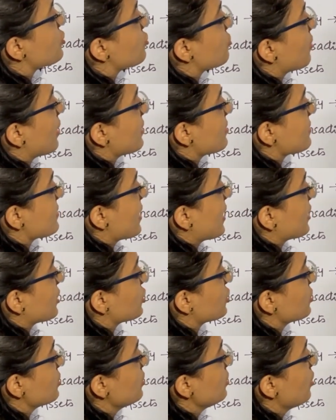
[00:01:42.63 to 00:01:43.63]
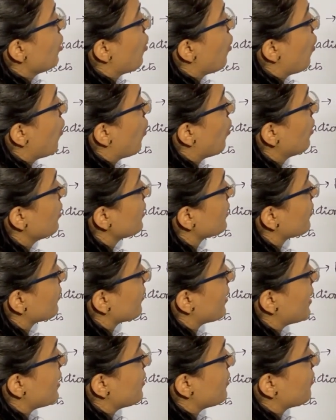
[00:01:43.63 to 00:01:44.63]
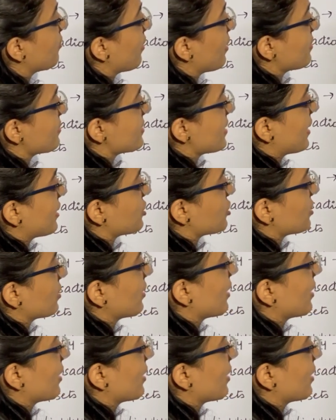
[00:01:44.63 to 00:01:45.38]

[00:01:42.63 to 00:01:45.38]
transaction or credit transaction.